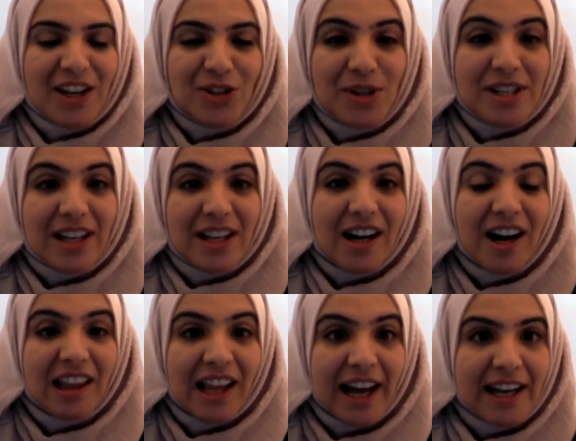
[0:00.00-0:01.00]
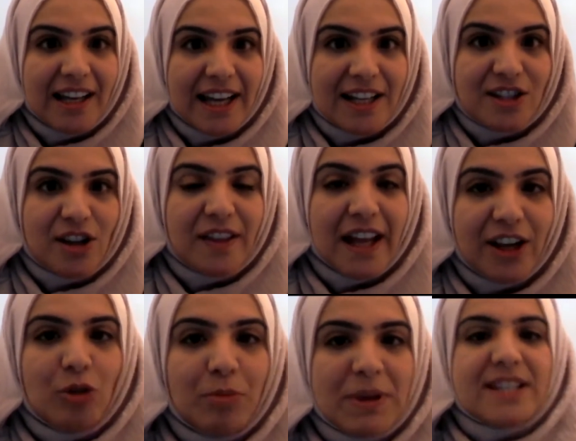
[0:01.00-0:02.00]
as the car light hits on that, you'll
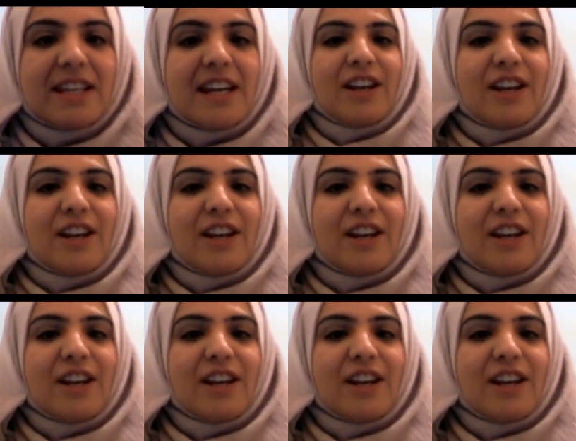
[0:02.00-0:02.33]
be seen.